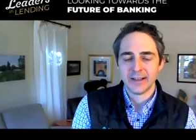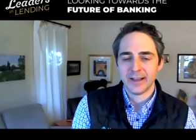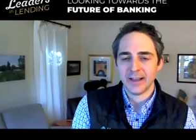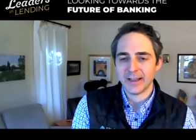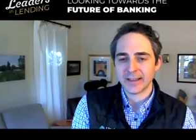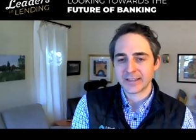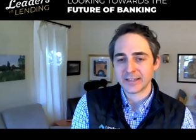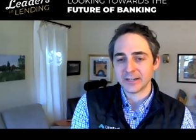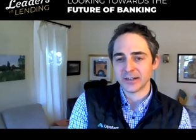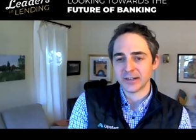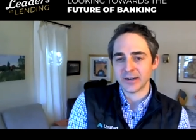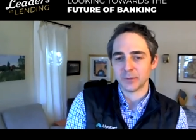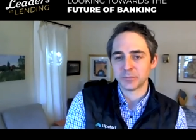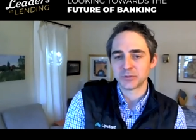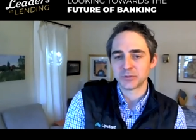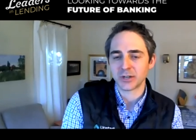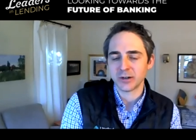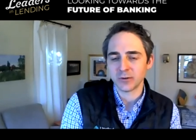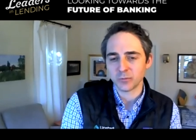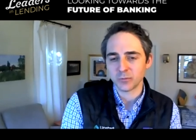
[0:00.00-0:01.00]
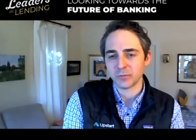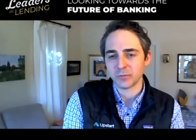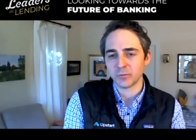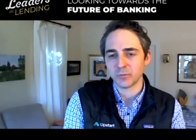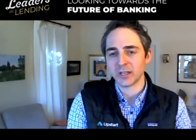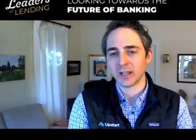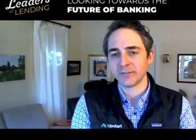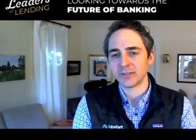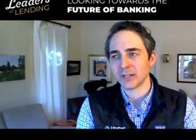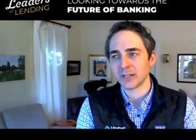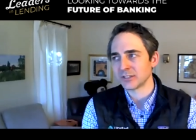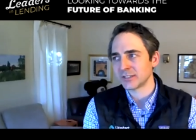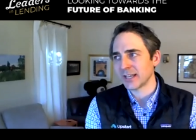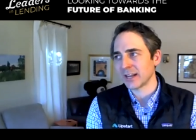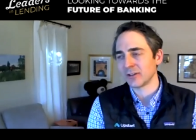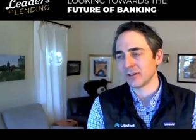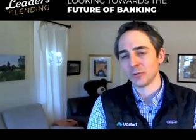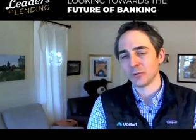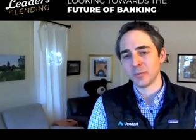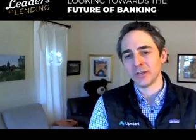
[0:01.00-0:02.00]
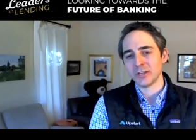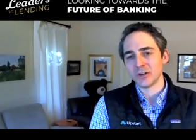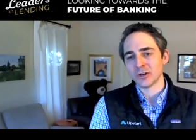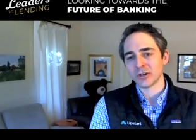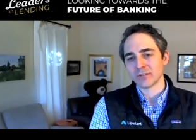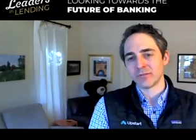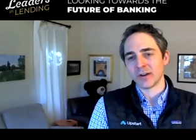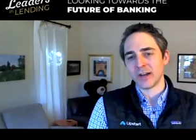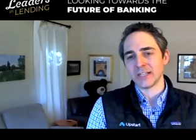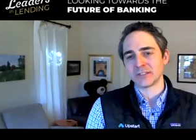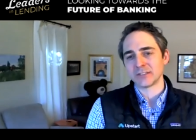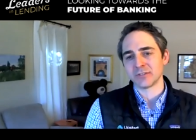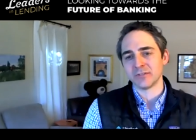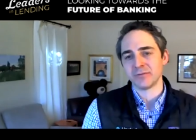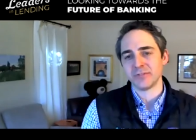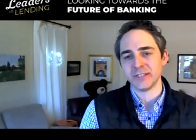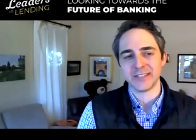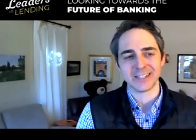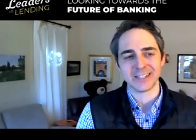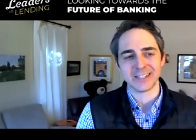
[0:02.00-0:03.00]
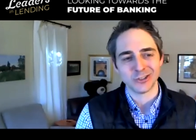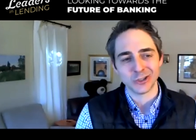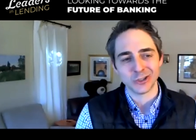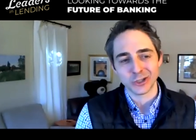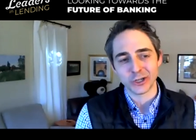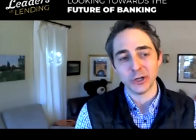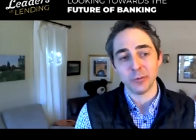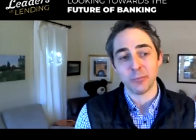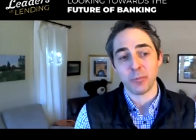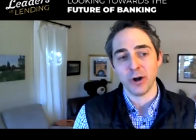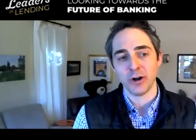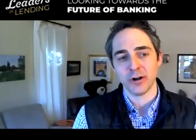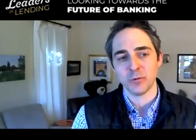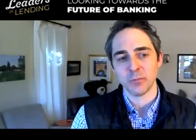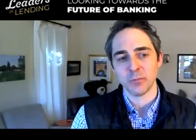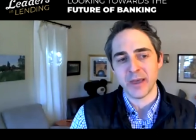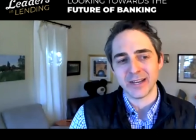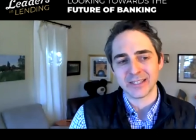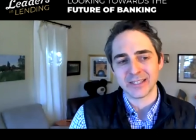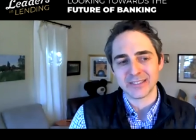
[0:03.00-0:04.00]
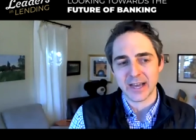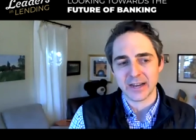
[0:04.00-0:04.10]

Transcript: uh, here at Upstart, and we, would love to understand a little bit your advice for fintechs looking to partner with banks.